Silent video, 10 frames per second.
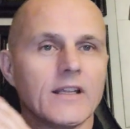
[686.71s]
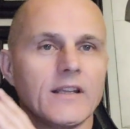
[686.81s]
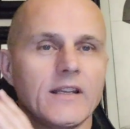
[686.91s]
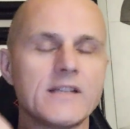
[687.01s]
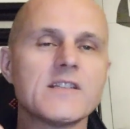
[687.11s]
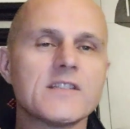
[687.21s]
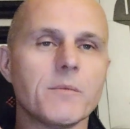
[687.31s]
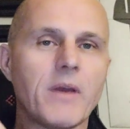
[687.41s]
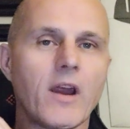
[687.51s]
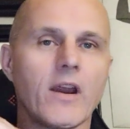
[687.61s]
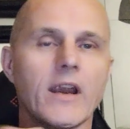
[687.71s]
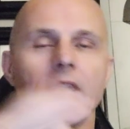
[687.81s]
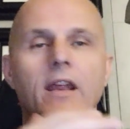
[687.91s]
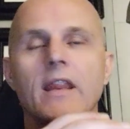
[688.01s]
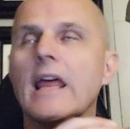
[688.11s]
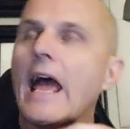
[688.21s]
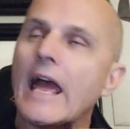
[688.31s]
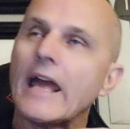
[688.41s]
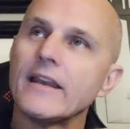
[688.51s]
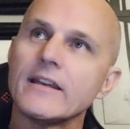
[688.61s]
This is the parent
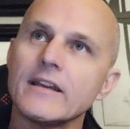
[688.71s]
that